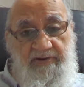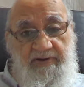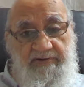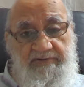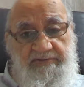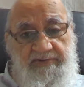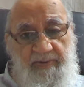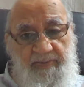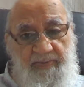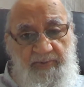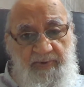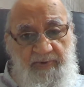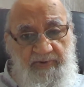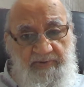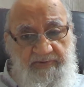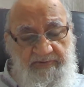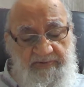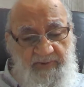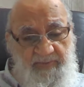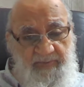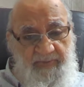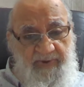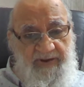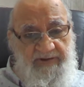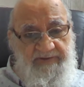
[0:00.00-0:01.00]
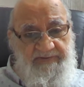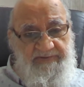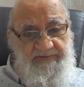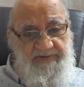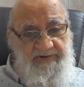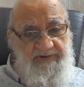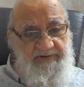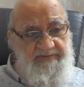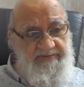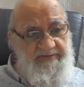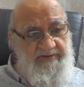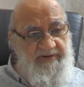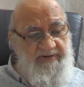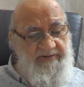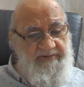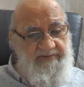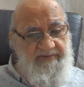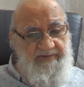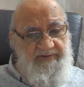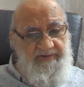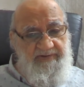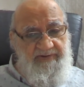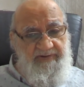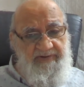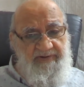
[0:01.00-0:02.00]
Suppose a man says
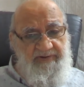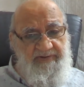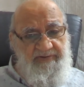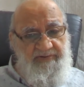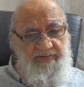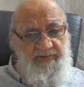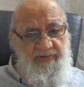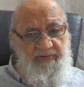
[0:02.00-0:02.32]
that